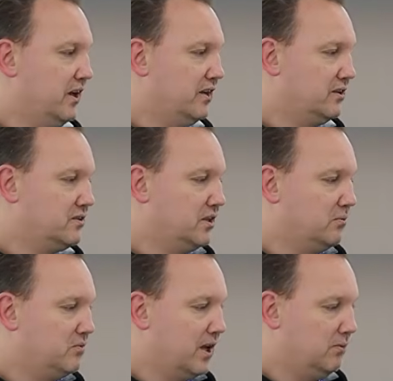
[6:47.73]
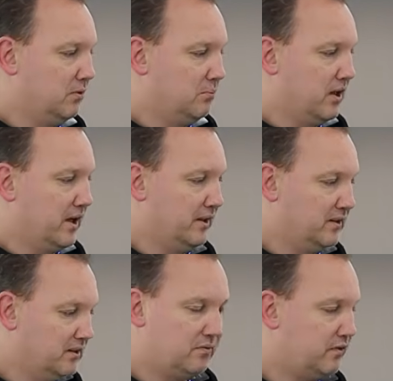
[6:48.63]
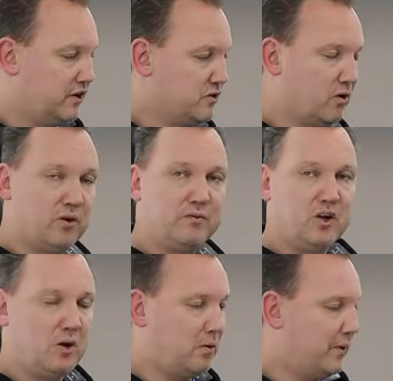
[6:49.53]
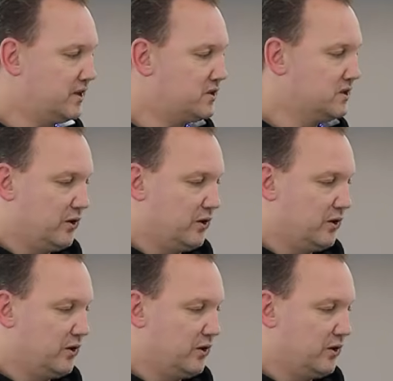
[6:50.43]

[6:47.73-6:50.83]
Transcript: and at the same time apply a fresh coat of carnauba wax,